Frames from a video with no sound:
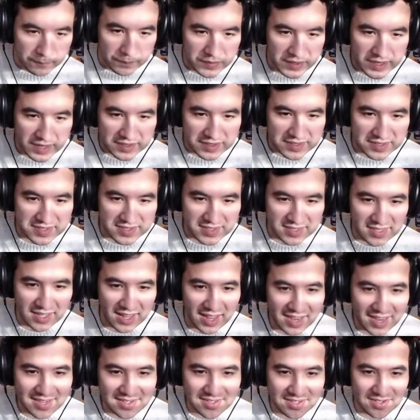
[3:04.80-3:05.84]
Yeah, the
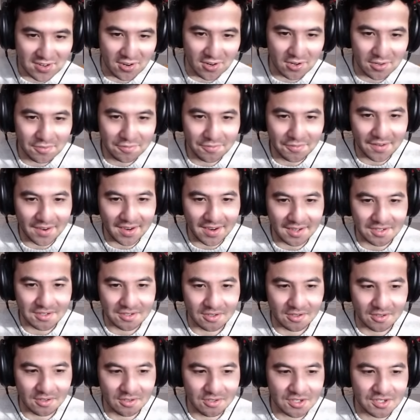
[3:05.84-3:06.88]
slides in
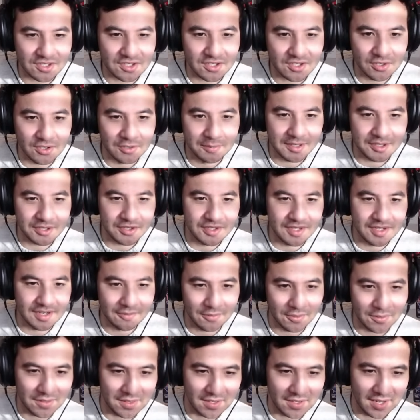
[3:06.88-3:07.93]
rFactor are just so much
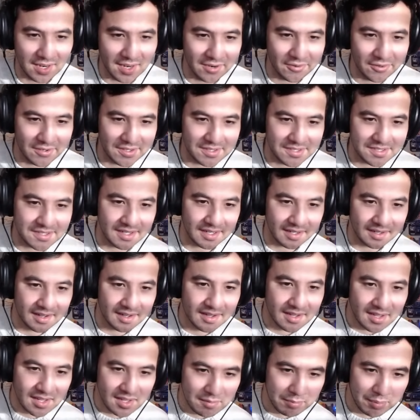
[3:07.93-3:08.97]
different than iRacing.
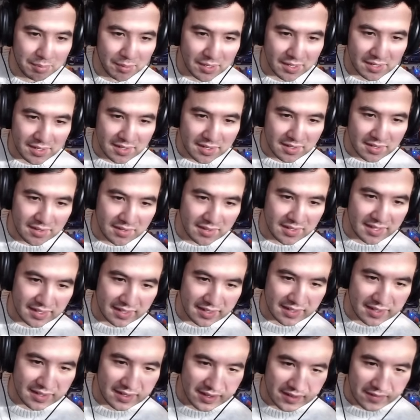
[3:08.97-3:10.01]
But, like,
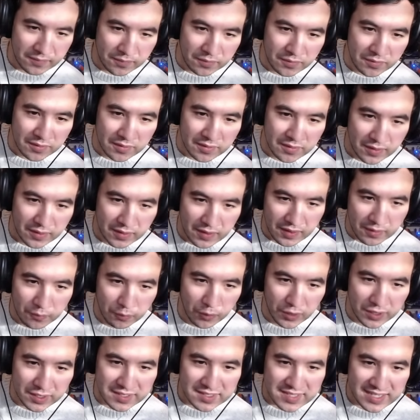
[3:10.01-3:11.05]

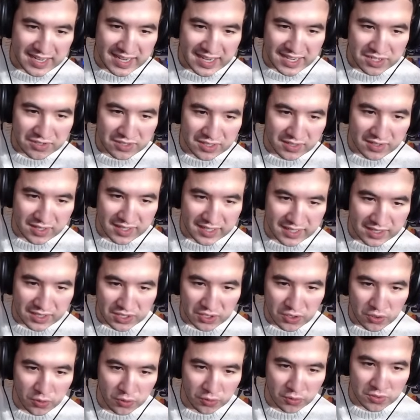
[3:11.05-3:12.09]
what it's handling like in
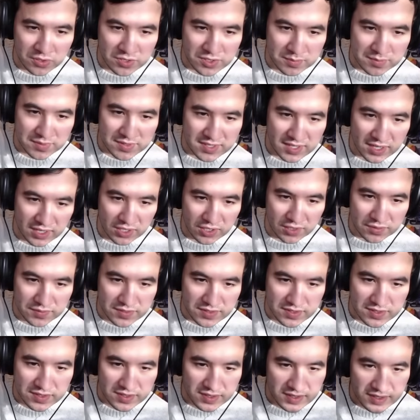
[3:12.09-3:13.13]
the corners
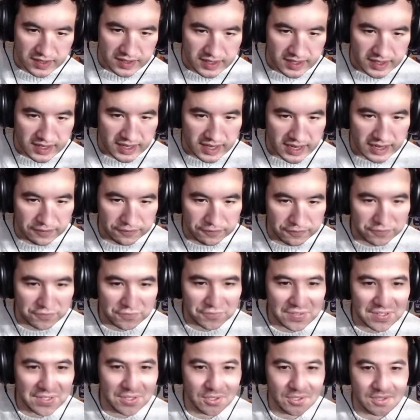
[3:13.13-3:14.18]
themselves, it
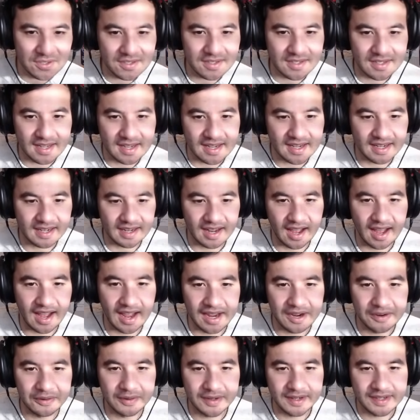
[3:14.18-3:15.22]
feels like
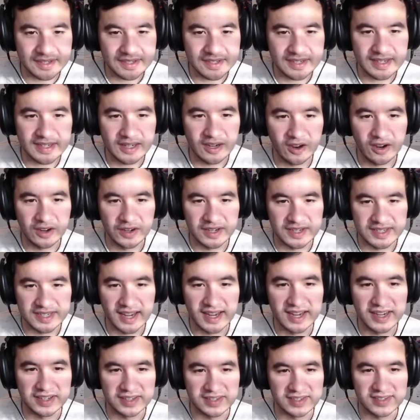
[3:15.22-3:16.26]
iRacing on a
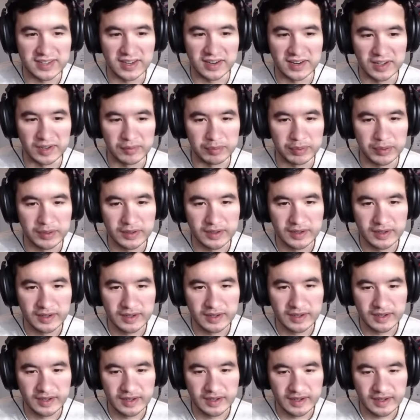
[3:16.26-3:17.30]
tight setup.
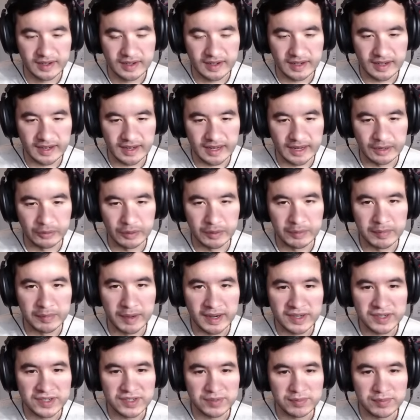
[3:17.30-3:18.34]
It
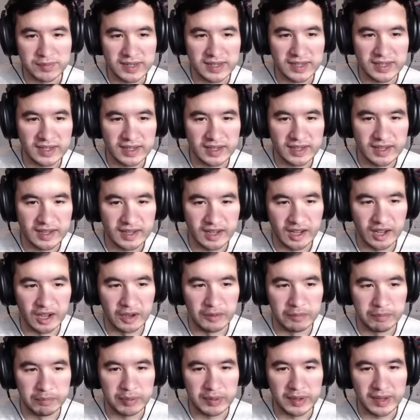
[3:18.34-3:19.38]
reminds me
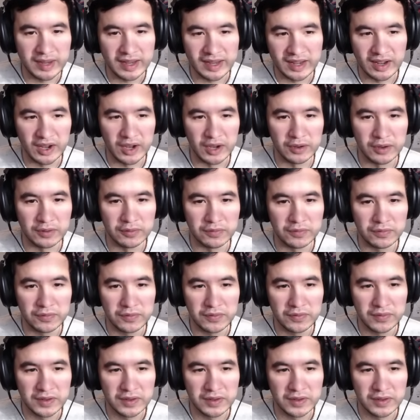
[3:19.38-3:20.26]
a bit of